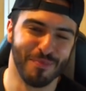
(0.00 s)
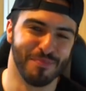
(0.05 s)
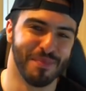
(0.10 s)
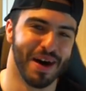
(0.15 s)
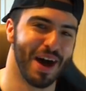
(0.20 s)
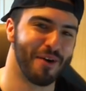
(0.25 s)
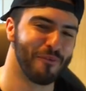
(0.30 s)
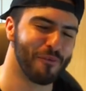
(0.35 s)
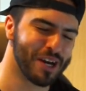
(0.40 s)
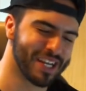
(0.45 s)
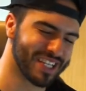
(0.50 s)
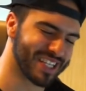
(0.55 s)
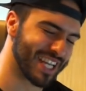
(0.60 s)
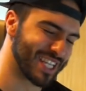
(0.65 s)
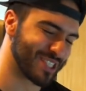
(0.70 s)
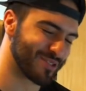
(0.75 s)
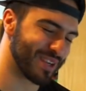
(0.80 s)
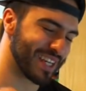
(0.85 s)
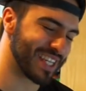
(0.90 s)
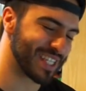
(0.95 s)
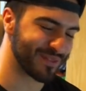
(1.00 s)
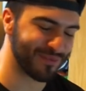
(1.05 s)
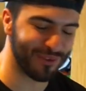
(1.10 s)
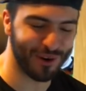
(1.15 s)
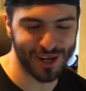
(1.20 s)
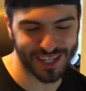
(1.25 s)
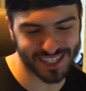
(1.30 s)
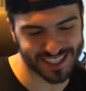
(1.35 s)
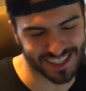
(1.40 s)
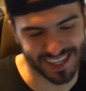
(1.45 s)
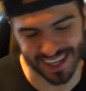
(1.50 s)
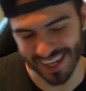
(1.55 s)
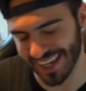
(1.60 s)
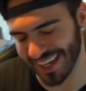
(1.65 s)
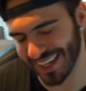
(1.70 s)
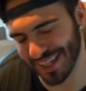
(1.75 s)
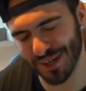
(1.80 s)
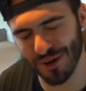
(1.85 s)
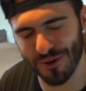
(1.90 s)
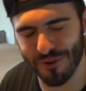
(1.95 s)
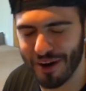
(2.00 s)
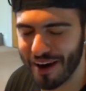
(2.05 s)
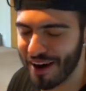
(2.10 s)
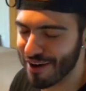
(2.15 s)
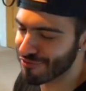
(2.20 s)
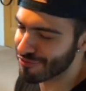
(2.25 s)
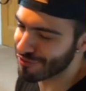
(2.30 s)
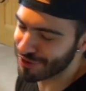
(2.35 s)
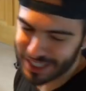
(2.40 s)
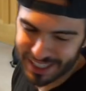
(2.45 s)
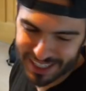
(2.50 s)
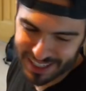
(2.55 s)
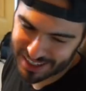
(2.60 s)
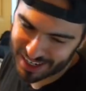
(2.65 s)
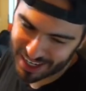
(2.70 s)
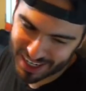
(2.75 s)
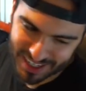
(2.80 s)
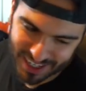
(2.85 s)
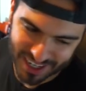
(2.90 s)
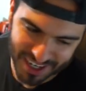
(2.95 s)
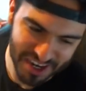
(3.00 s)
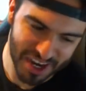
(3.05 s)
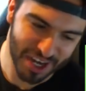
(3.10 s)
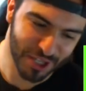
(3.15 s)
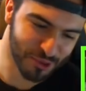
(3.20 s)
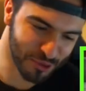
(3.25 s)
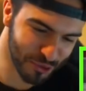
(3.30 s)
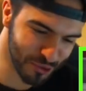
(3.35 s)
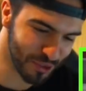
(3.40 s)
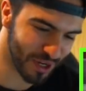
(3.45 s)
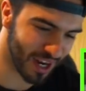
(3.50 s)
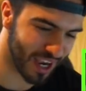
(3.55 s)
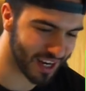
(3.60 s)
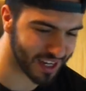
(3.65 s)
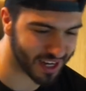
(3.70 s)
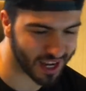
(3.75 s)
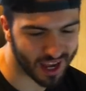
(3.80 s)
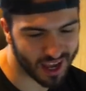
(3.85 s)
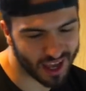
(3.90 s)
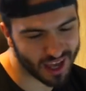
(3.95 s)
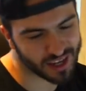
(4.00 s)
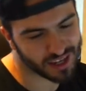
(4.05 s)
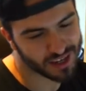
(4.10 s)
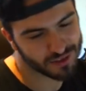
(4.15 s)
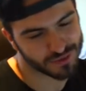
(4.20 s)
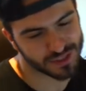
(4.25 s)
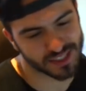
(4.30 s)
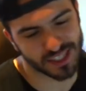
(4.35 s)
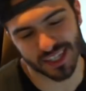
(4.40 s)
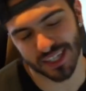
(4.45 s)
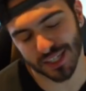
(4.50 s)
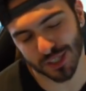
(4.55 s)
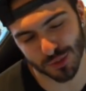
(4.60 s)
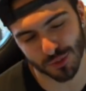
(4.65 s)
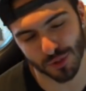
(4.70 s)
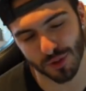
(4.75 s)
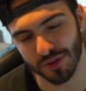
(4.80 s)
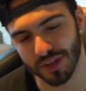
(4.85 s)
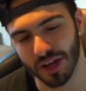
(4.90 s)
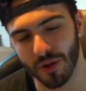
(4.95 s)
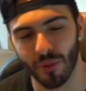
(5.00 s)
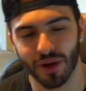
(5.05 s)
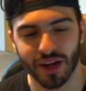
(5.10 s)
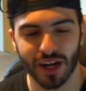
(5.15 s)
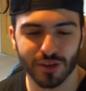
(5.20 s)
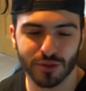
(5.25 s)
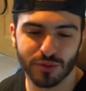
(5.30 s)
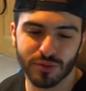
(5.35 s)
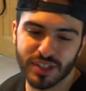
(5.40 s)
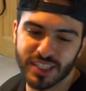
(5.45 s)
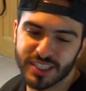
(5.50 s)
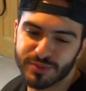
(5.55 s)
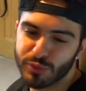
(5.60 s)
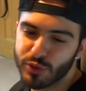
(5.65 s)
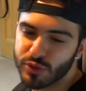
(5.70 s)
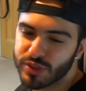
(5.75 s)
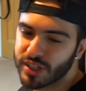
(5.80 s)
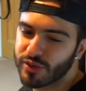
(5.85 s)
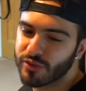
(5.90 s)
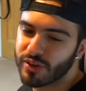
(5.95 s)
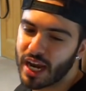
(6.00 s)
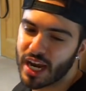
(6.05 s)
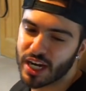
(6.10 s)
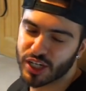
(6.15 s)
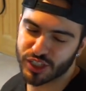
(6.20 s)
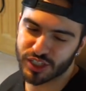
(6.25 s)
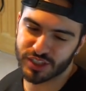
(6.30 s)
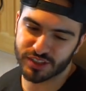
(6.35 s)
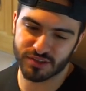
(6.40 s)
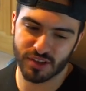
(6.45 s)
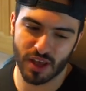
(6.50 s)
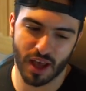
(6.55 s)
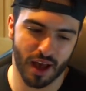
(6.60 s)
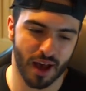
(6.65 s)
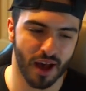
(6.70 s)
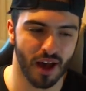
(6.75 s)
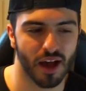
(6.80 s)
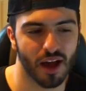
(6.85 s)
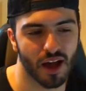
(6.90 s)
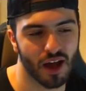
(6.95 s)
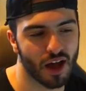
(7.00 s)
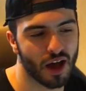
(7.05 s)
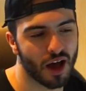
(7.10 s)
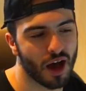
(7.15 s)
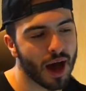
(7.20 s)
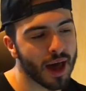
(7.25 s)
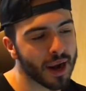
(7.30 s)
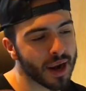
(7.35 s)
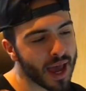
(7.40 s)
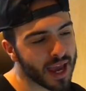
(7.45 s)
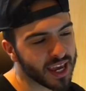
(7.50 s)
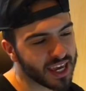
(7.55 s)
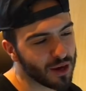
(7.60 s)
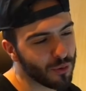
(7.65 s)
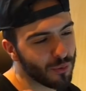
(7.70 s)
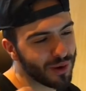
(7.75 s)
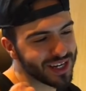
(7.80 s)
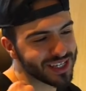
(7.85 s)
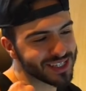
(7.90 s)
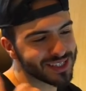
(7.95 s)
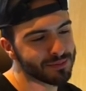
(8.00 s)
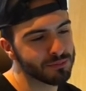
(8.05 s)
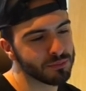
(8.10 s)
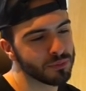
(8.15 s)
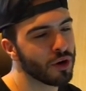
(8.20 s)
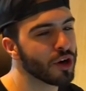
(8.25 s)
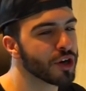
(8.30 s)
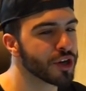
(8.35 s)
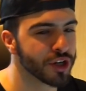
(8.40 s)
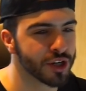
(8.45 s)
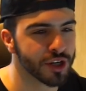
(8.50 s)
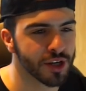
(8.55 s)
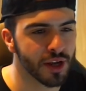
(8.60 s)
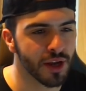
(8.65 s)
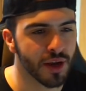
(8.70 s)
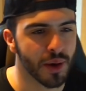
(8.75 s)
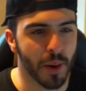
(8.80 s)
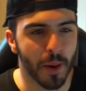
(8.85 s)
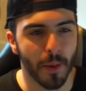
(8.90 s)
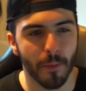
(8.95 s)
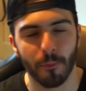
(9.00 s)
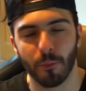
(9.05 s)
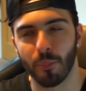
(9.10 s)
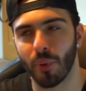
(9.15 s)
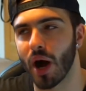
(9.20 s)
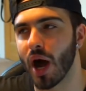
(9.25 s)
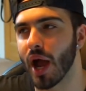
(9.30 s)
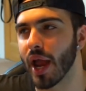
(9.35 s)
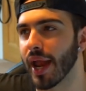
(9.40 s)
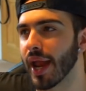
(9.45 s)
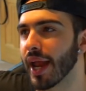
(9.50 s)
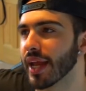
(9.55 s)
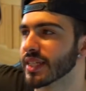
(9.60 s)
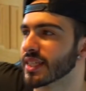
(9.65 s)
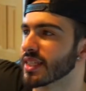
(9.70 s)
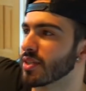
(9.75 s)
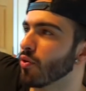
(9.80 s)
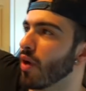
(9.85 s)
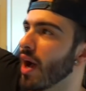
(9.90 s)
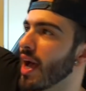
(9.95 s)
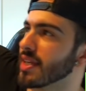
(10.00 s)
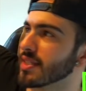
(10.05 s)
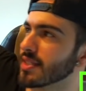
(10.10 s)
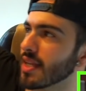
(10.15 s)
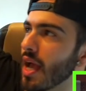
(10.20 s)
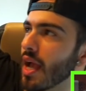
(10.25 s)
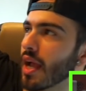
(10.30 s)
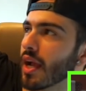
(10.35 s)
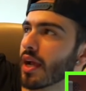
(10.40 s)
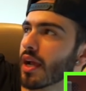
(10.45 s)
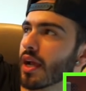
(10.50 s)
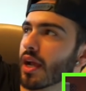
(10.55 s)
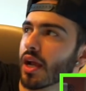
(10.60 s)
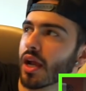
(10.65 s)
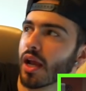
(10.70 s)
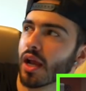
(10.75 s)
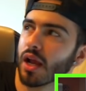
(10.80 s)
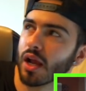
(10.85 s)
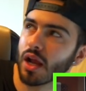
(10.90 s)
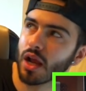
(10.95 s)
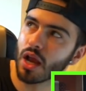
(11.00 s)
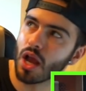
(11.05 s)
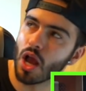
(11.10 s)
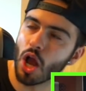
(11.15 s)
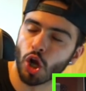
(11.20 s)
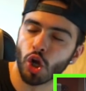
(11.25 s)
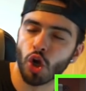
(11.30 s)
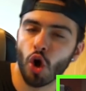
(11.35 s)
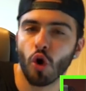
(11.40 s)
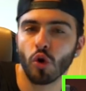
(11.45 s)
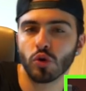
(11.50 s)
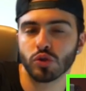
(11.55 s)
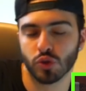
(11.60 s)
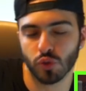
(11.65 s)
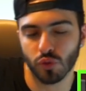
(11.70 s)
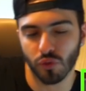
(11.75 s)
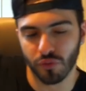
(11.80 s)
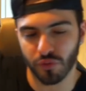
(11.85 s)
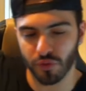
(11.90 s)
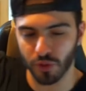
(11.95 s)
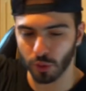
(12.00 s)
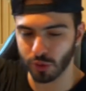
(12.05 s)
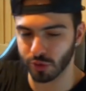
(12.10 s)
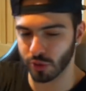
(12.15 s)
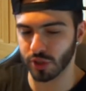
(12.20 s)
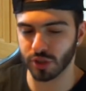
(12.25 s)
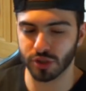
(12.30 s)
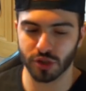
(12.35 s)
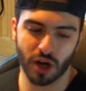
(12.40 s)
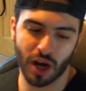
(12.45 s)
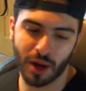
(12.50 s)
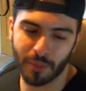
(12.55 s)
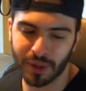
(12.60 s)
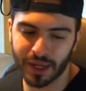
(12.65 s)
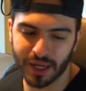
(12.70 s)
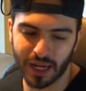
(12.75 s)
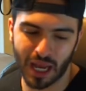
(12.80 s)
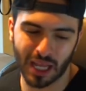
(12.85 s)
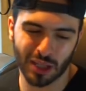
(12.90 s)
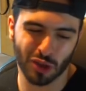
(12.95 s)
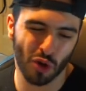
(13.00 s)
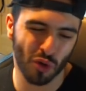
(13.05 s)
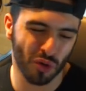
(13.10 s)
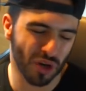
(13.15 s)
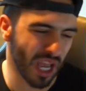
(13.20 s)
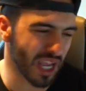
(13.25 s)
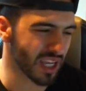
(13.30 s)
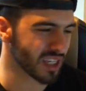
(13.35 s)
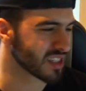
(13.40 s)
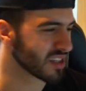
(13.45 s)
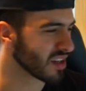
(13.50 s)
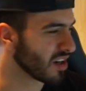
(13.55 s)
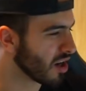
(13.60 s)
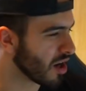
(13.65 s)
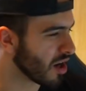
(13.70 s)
Man, what he does with his voice there, yo, I really like that. I do like that, and I've said as well, yeah, when I do these music reactions, that I like it when it's modern, but it still has like a cultural filter. Do you know what I mean? Like, I don't like